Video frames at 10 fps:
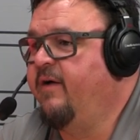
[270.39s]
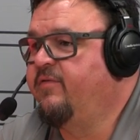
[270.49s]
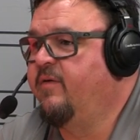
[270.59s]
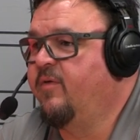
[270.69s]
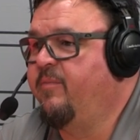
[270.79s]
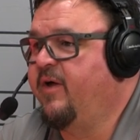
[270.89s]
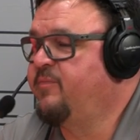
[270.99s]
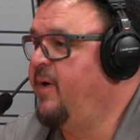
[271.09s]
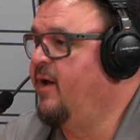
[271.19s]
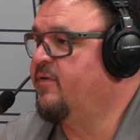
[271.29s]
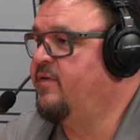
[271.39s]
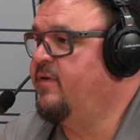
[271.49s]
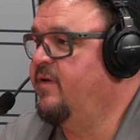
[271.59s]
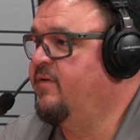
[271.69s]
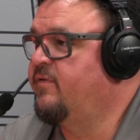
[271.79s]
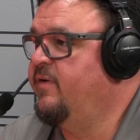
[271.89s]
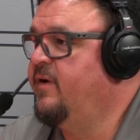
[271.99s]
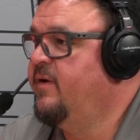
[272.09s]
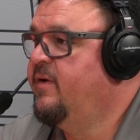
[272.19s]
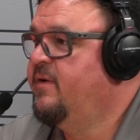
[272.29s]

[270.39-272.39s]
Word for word: have some of the best polish in the industry.